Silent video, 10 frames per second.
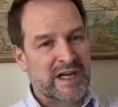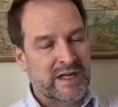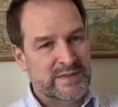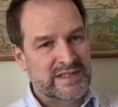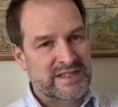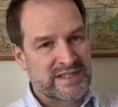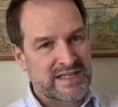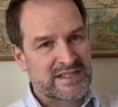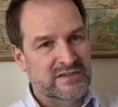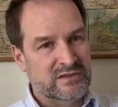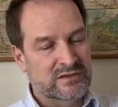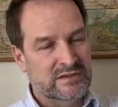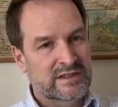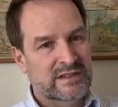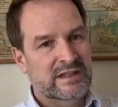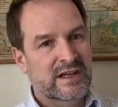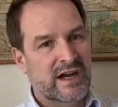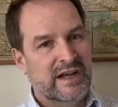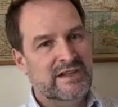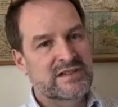become a seasonal
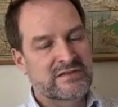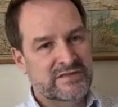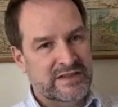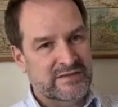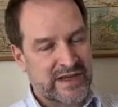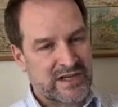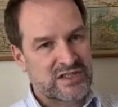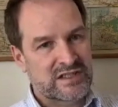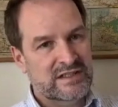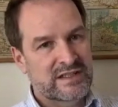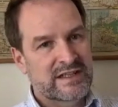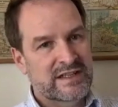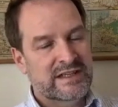kind of infection,